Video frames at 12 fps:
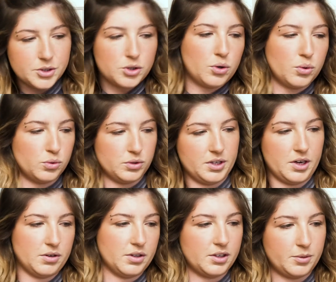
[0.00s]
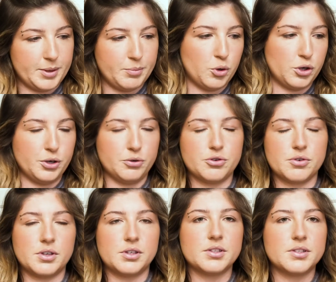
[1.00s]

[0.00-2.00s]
cool toned, a little bit more neutral.